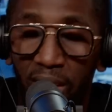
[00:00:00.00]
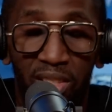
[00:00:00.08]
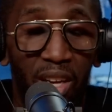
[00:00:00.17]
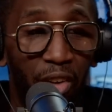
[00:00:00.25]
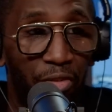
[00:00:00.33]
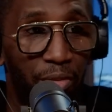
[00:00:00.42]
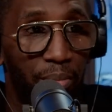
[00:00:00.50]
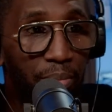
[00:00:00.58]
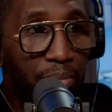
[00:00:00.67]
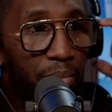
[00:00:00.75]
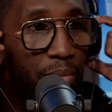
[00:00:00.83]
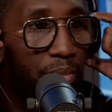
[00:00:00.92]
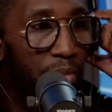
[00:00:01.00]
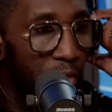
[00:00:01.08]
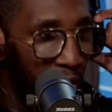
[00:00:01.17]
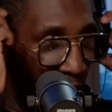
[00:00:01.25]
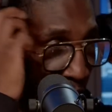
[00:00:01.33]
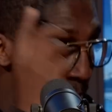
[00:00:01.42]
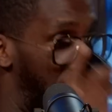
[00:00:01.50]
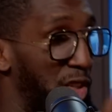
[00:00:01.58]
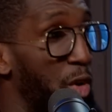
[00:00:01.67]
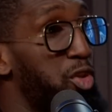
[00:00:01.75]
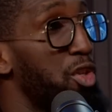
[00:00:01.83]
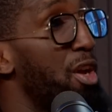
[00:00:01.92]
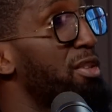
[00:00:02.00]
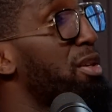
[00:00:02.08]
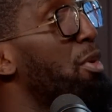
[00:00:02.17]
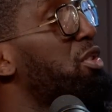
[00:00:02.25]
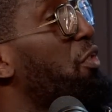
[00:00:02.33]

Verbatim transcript: It's tough. Because also, you're supposed